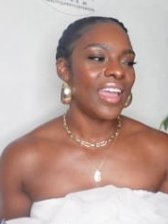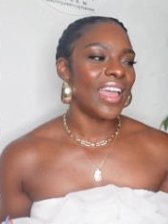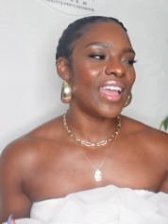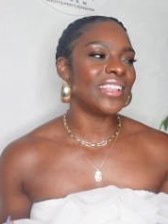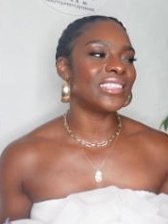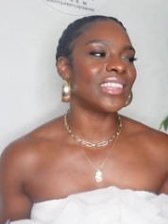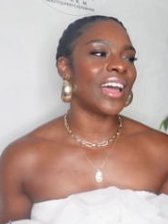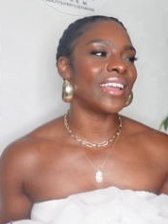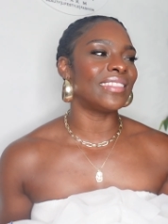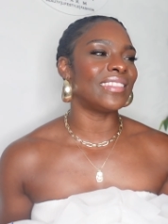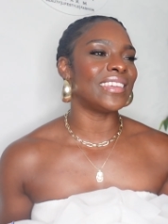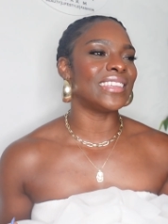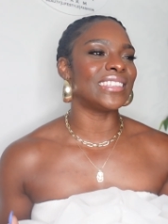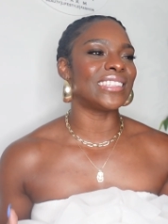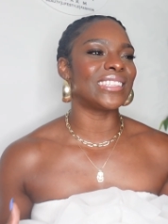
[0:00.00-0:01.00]
It's like
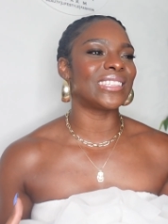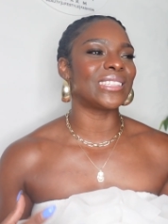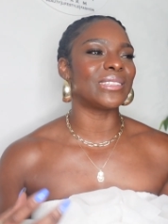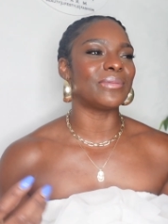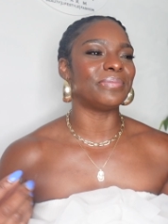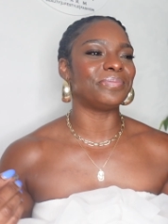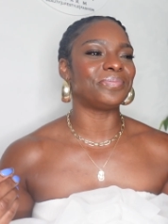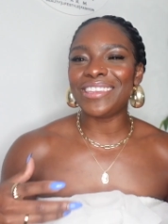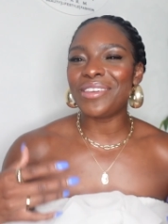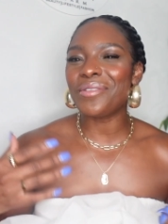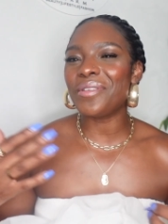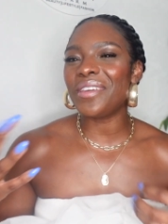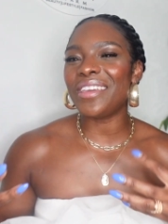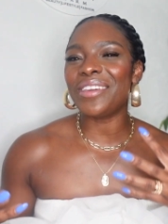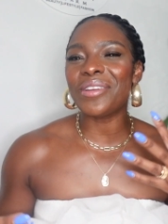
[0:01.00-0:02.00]
this,
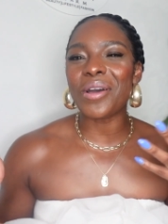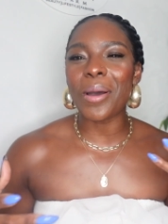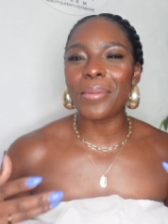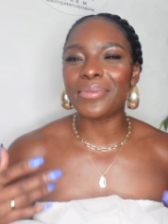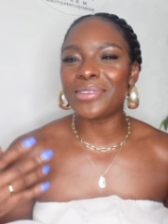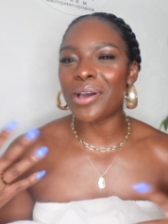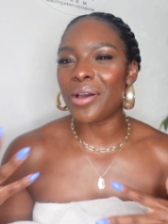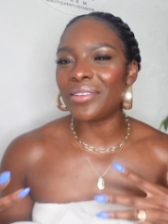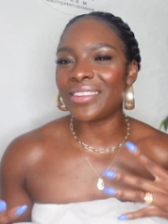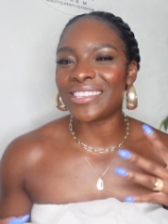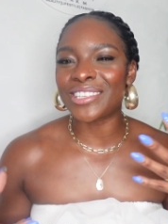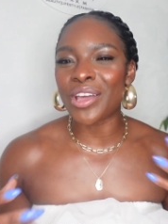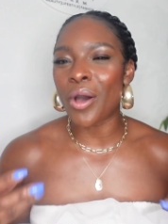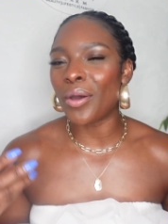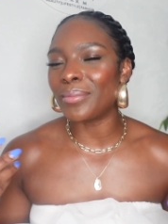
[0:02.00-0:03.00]
you know
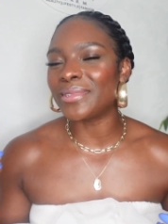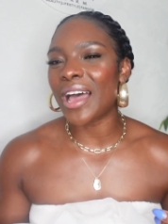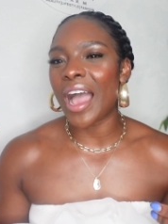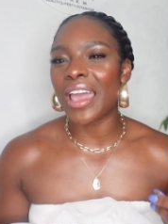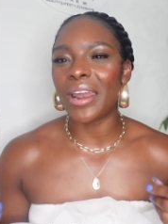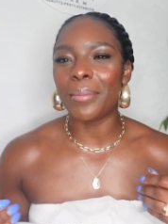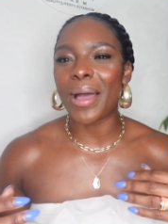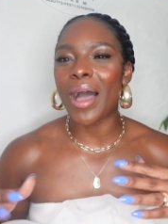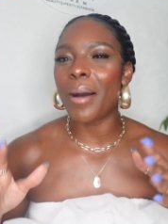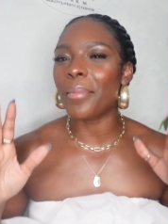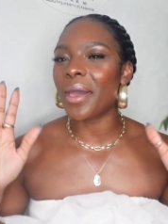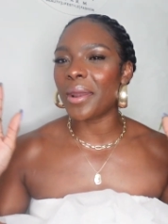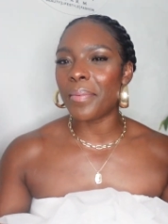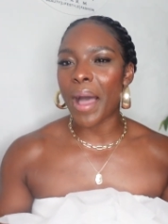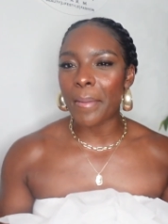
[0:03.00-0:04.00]
this coat I'm talking about. I'm
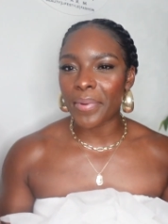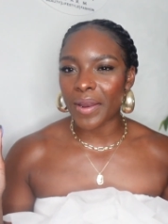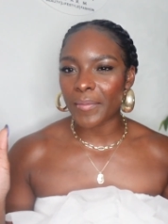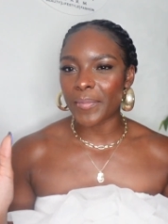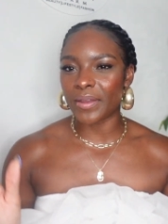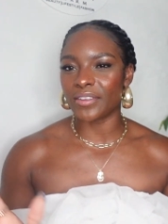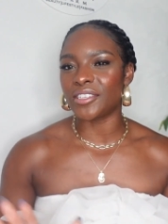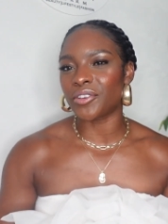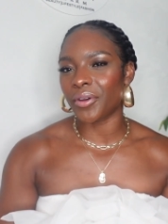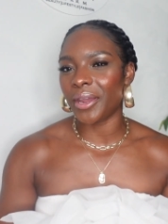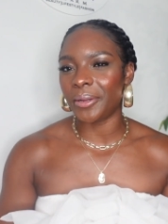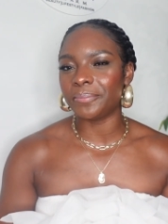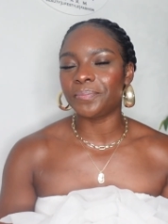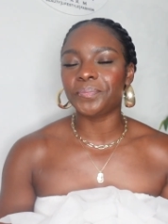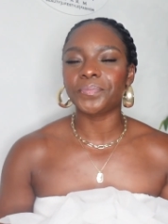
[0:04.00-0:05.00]
gonna pop it up on the
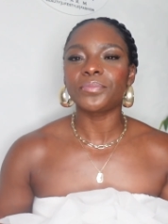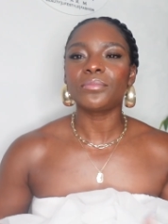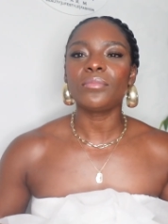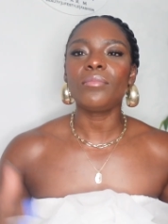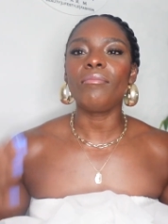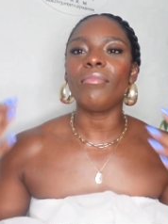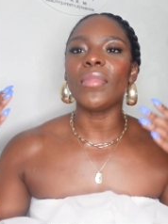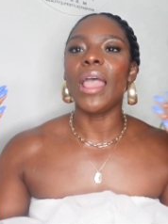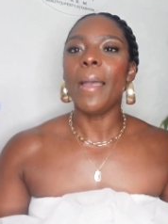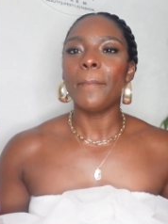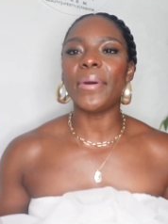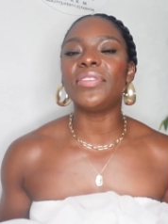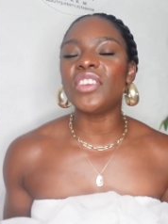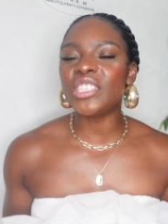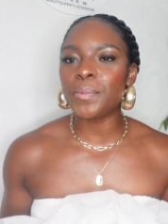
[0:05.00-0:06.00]
screen.
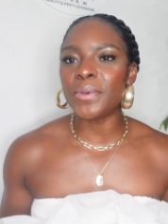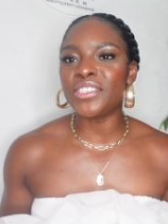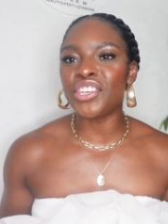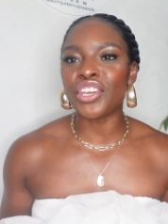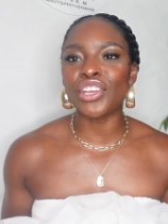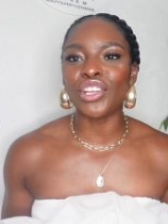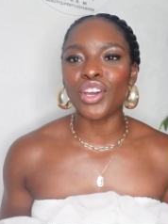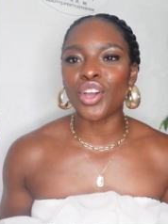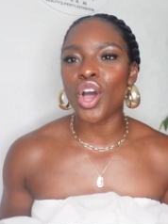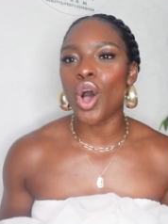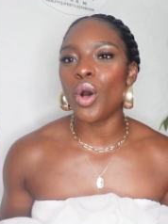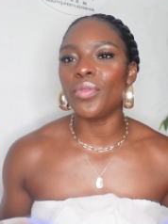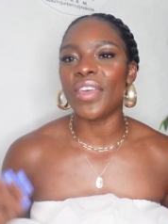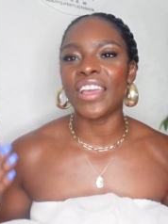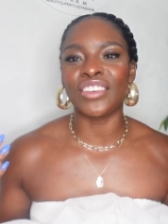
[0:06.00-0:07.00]
But this particular
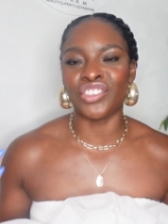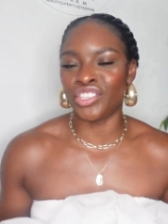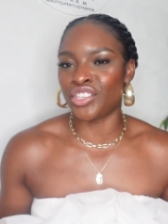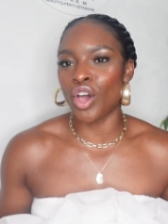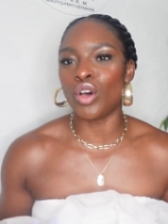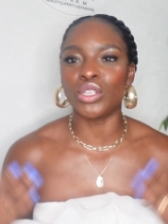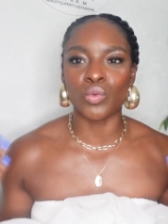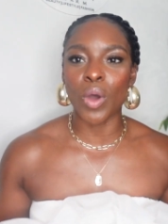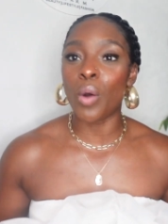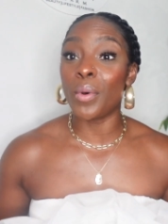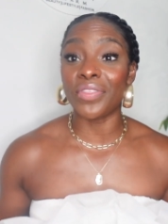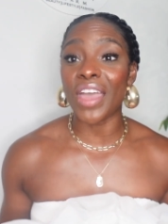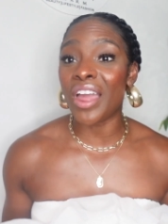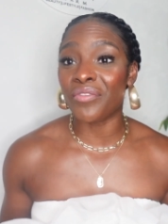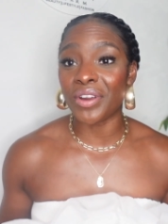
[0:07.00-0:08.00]
coat that just goes well
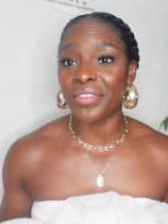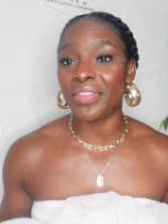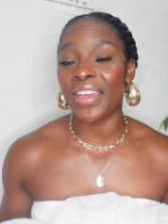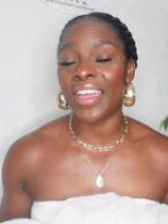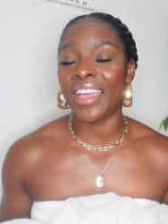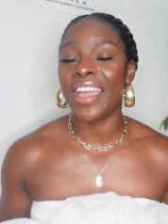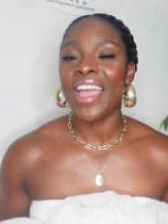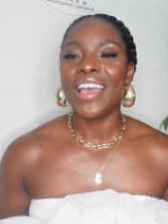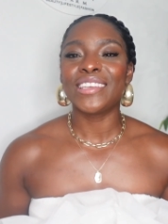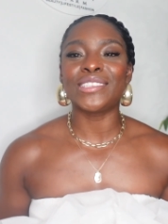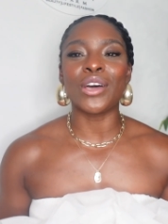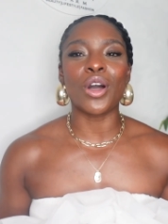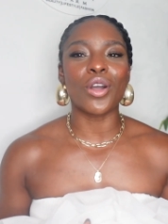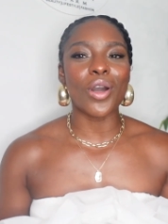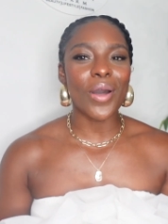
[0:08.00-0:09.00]
with everything.
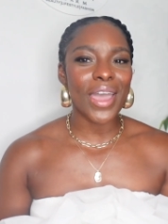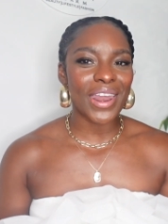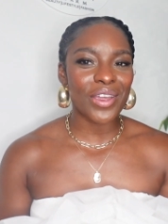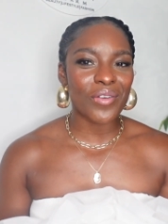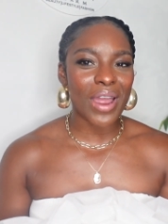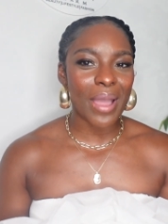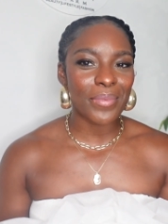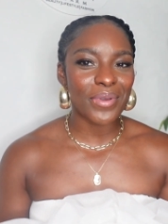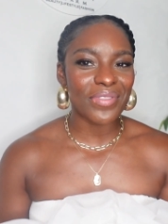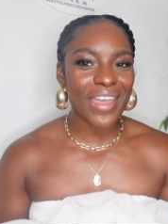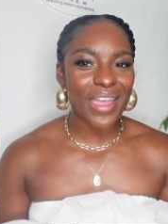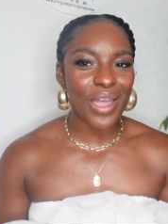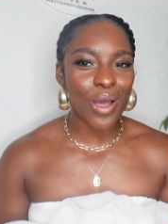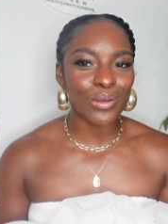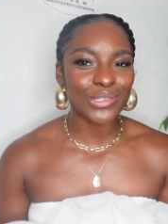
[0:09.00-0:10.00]
So go ahead and grab you
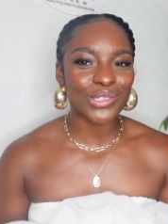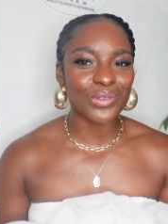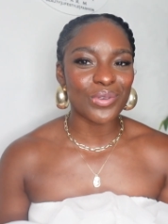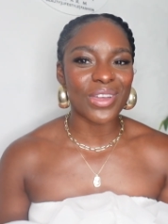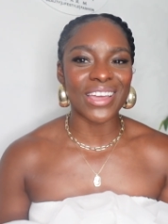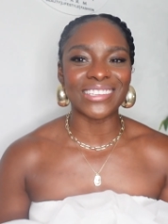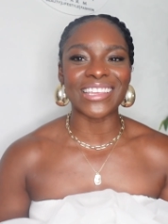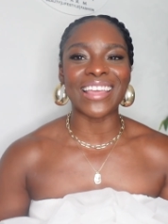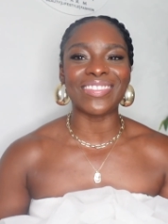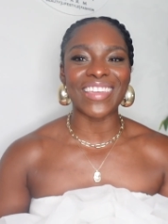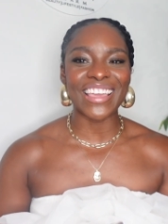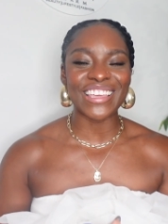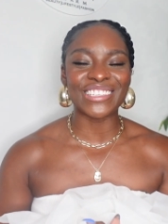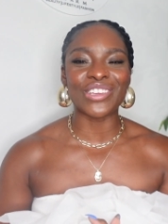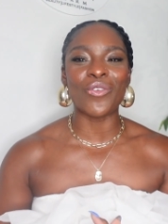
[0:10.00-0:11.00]
that coat too, because I
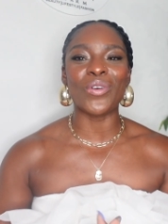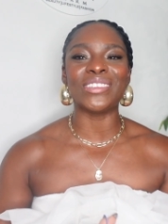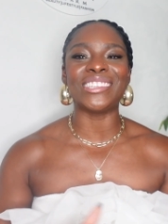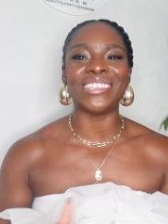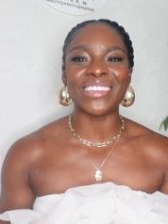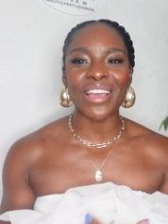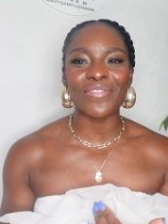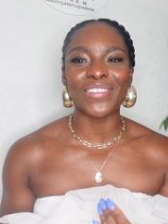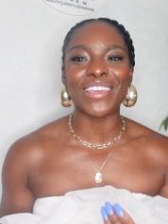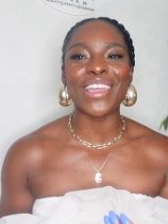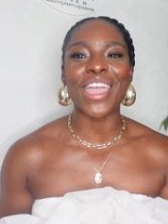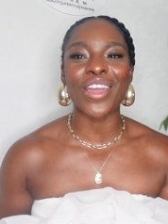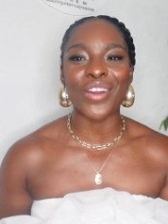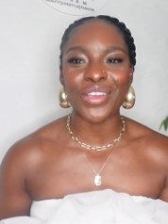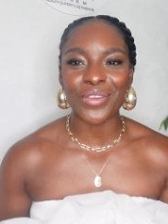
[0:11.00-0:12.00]
think it's going to definitely
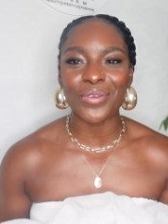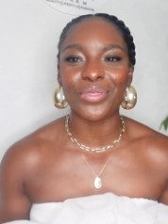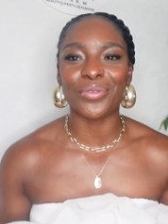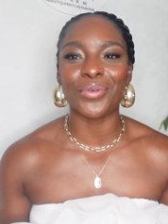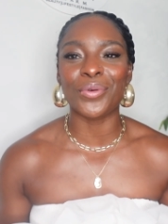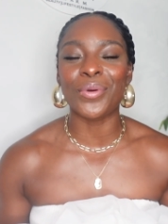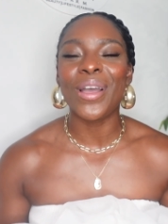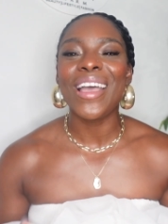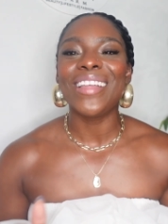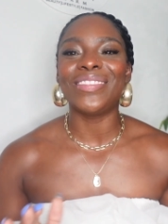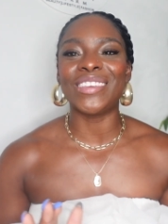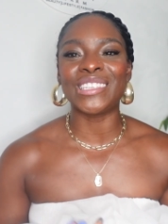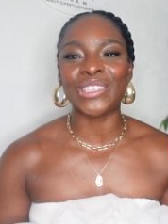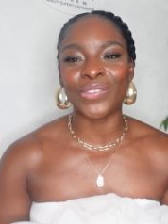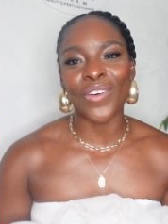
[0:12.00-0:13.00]
carry you through
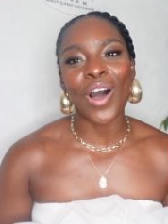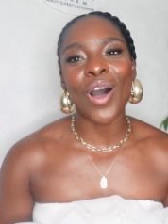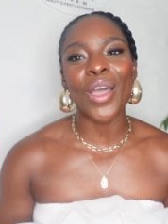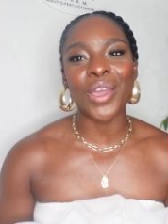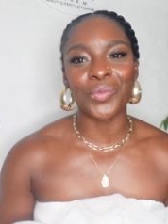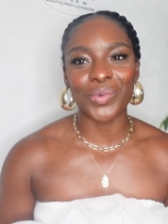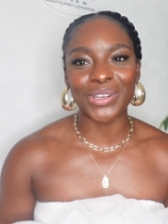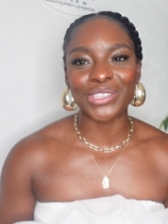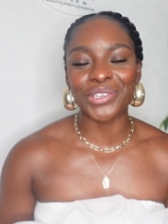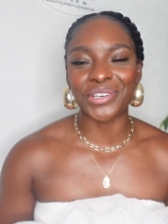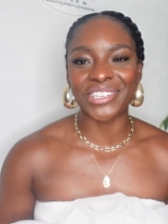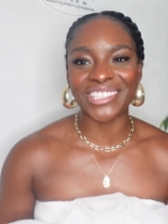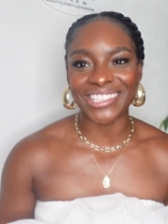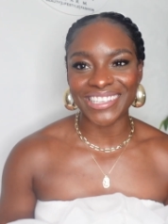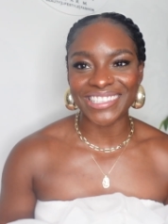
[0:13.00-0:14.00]
this fall and winter
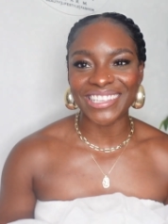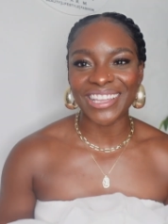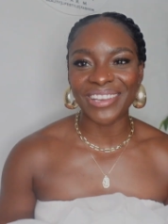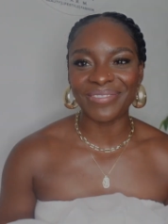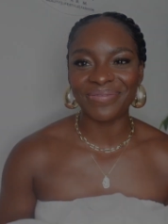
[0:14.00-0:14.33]
season.